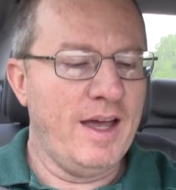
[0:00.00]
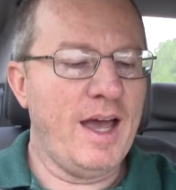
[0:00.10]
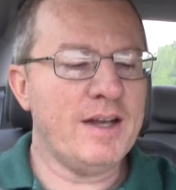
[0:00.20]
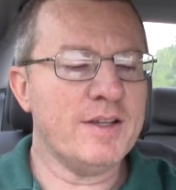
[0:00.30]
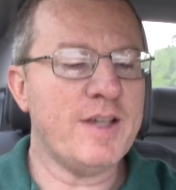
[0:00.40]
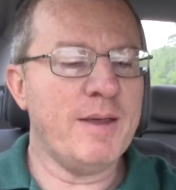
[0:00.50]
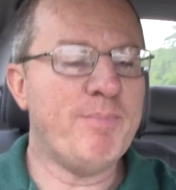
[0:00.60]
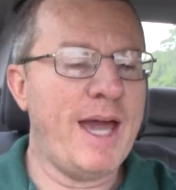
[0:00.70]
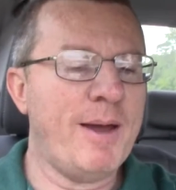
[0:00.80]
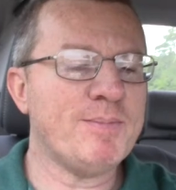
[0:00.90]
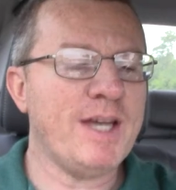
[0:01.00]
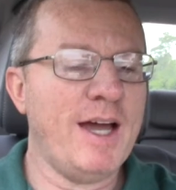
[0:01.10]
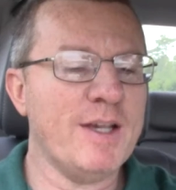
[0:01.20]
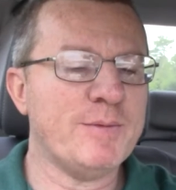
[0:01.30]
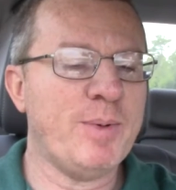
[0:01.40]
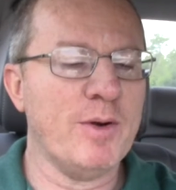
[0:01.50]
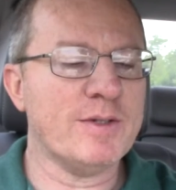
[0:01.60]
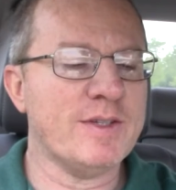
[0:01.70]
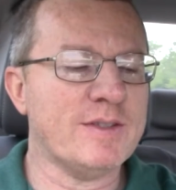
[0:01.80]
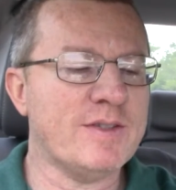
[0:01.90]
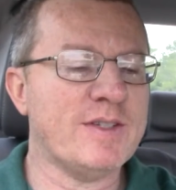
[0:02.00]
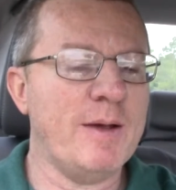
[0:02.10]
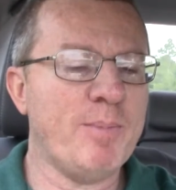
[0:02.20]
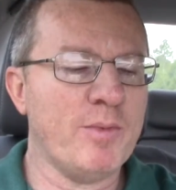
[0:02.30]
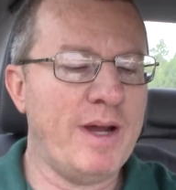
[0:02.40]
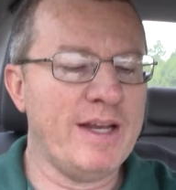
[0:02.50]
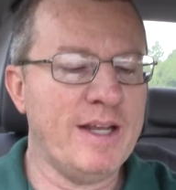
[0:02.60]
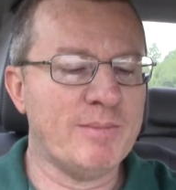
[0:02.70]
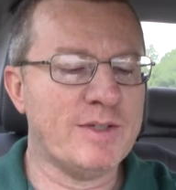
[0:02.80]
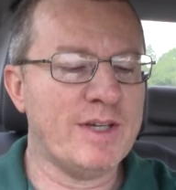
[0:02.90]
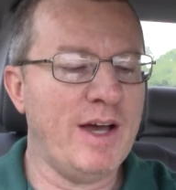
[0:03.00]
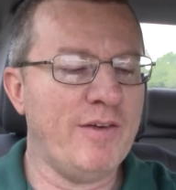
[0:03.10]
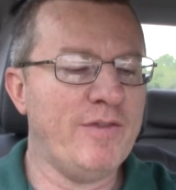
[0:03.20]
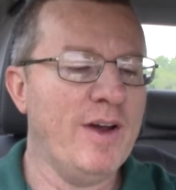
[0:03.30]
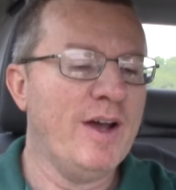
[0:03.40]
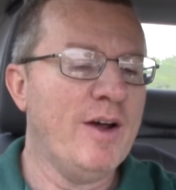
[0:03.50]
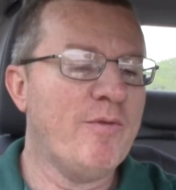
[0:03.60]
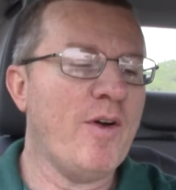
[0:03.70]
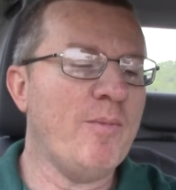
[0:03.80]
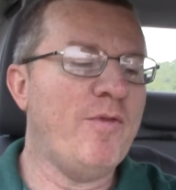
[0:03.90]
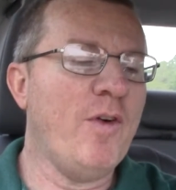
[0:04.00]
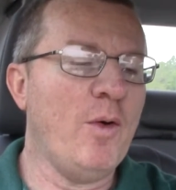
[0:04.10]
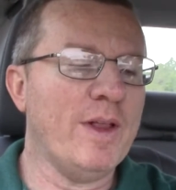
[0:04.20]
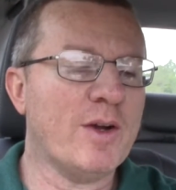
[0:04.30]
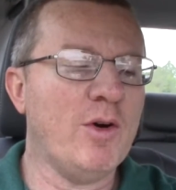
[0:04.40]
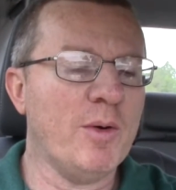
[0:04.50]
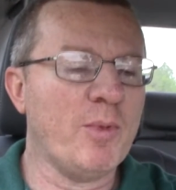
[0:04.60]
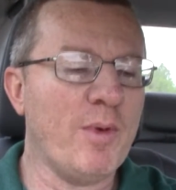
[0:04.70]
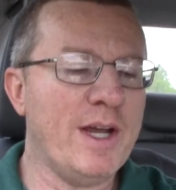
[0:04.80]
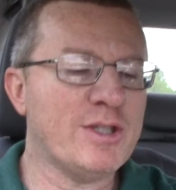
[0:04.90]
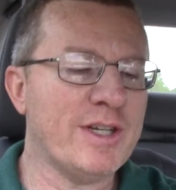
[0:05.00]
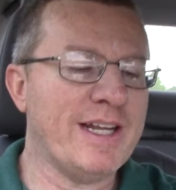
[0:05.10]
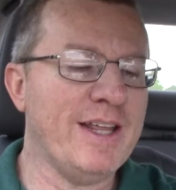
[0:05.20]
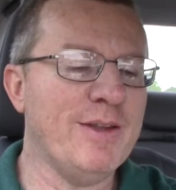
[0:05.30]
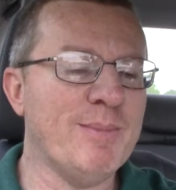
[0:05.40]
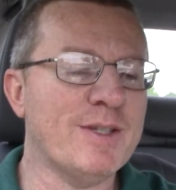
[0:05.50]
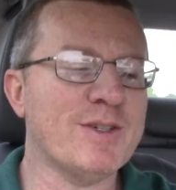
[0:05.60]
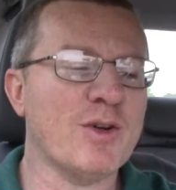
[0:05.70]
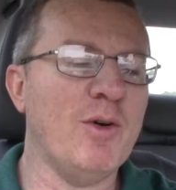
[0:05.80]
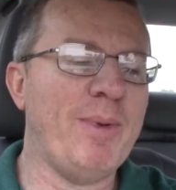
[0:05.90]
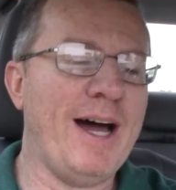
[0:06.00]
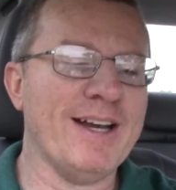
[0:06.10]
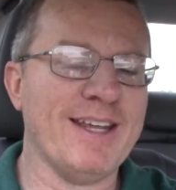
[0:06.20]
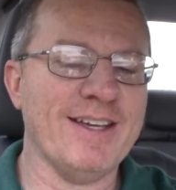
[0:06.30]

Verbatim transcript: How does a baptized person separate himself from full incorporation in the mystical body.